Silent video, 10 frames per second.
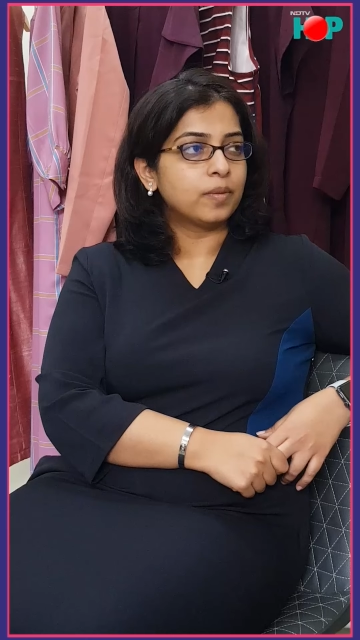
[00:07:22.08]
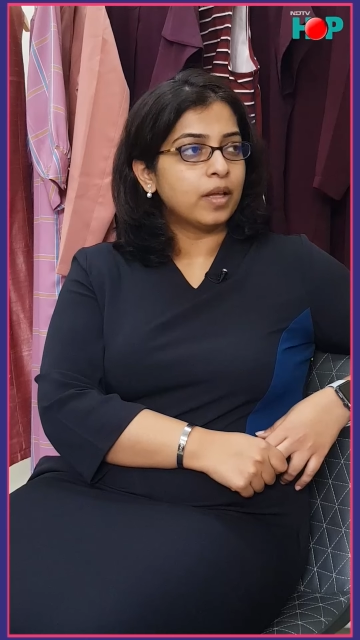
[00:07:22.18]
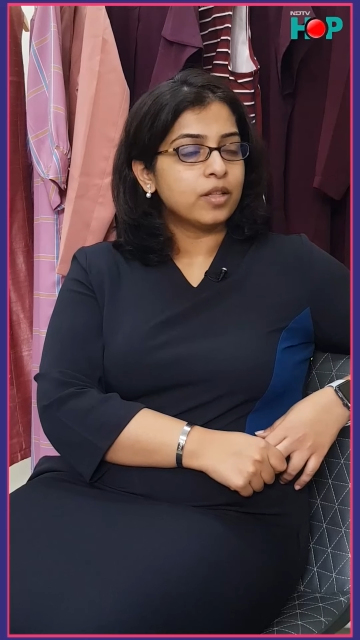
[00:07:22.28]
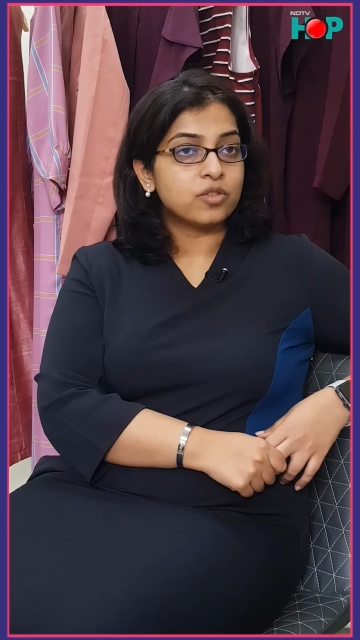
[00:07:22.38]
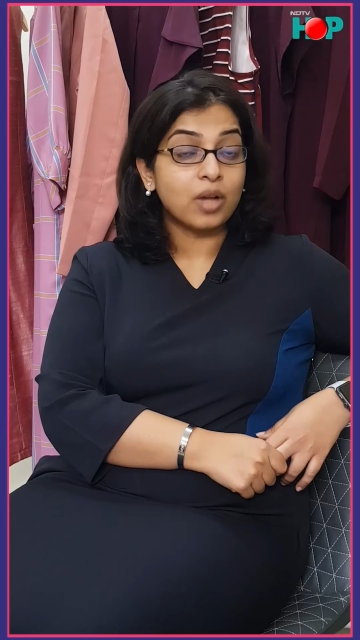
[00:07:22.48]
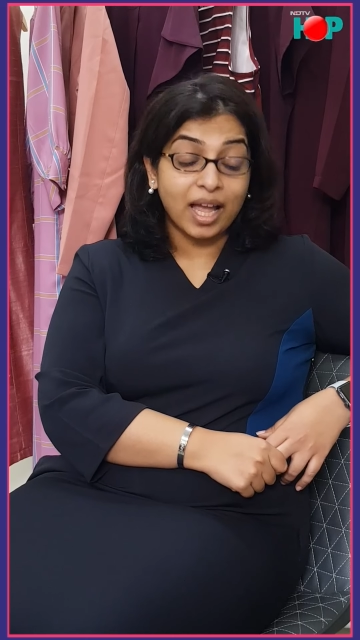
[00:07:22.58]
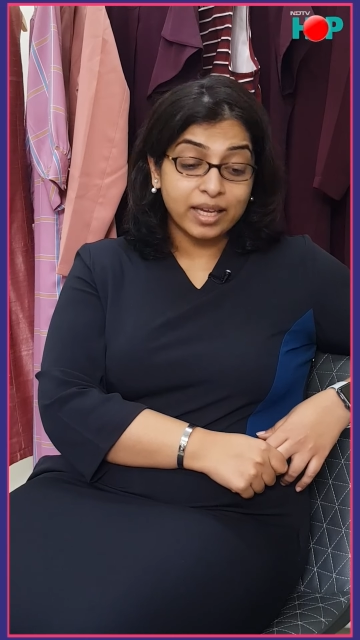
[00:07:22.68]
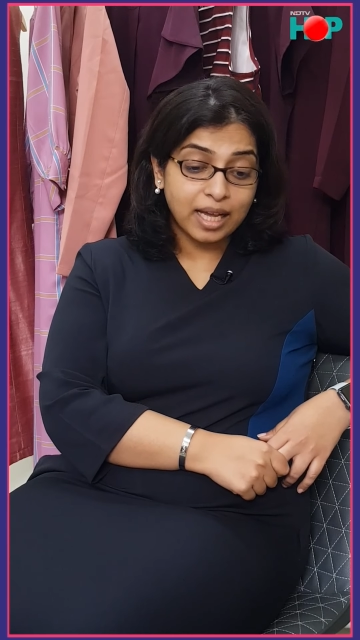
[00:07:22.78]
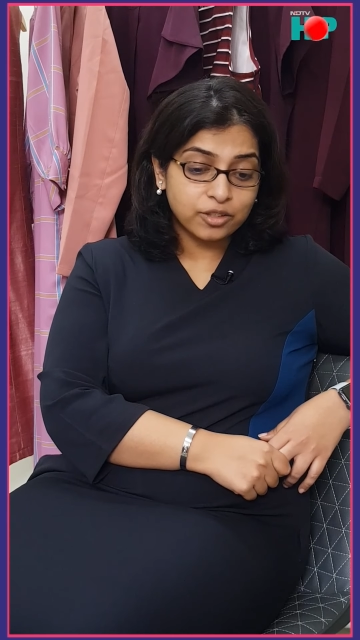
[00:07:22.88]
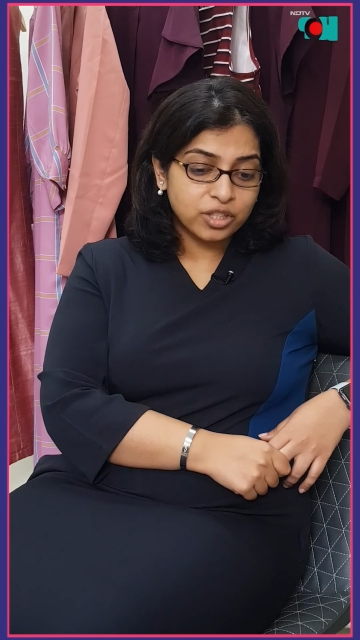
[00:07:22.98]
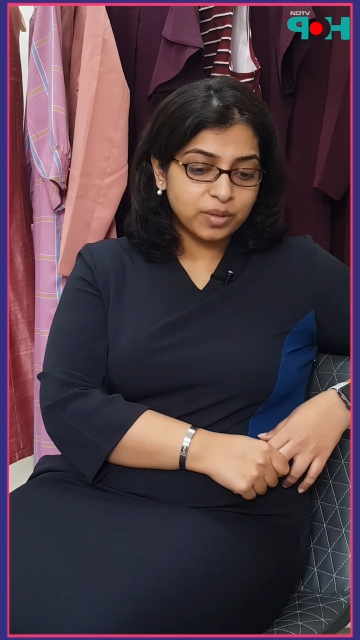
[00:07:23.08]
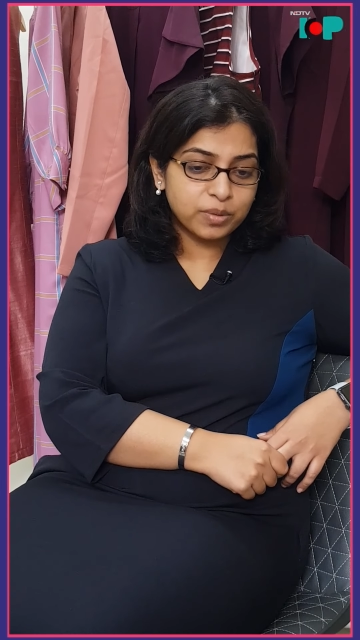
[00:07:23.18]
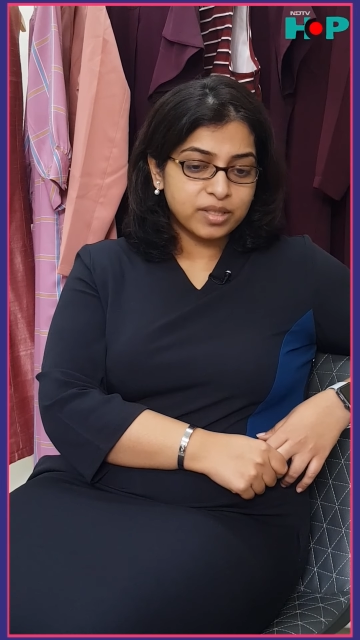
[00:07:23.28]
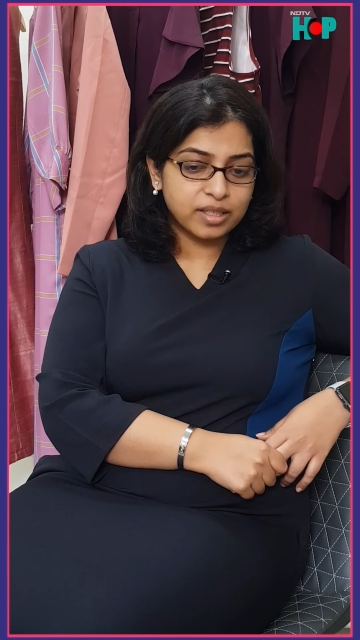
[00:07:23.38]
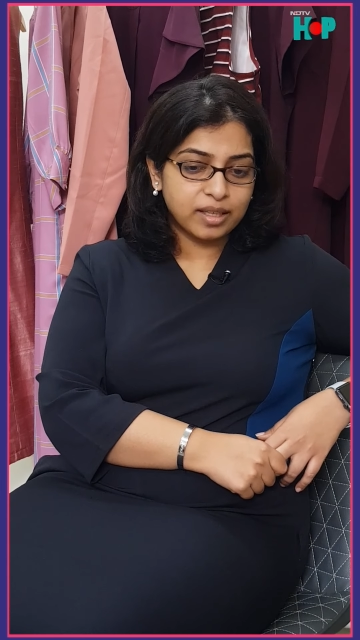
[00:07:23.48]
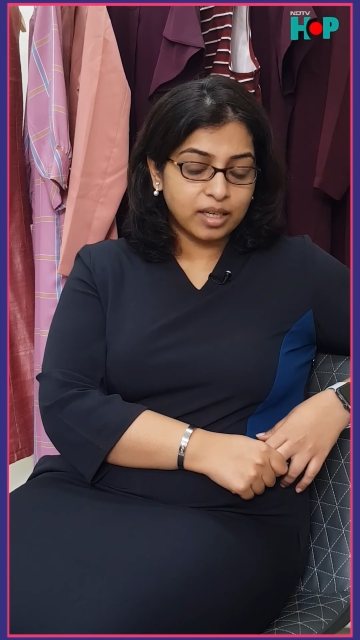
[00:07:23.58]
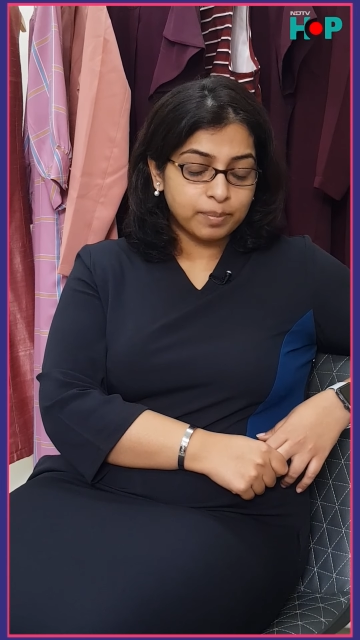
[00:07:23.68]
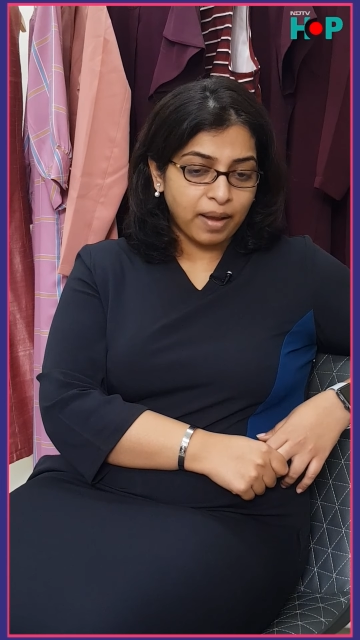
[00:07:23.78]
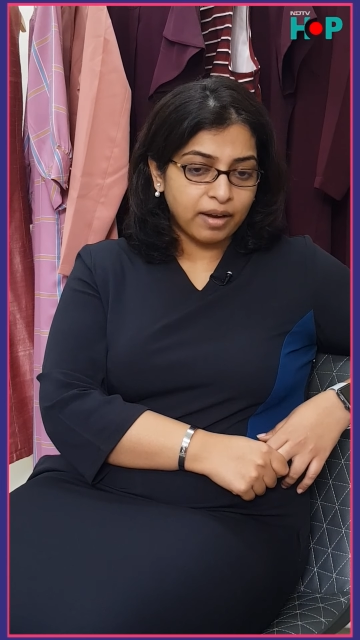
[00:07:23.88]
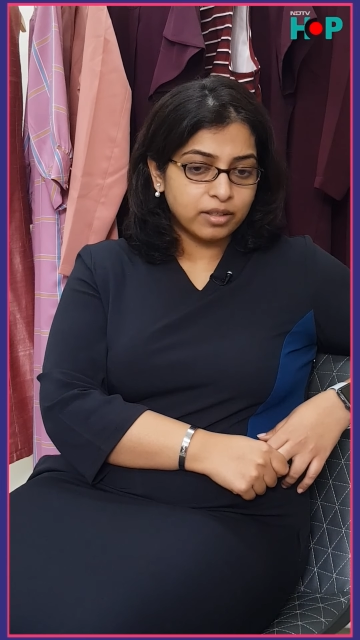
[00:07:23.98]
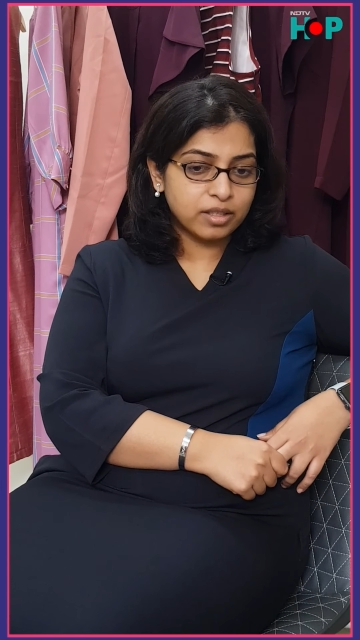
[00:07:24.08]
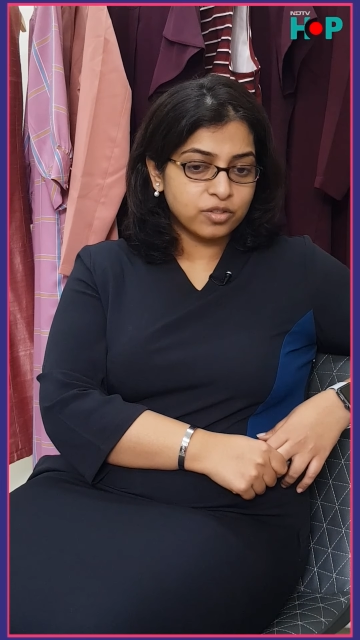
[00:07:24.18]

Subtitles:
So I actually would say that apparel is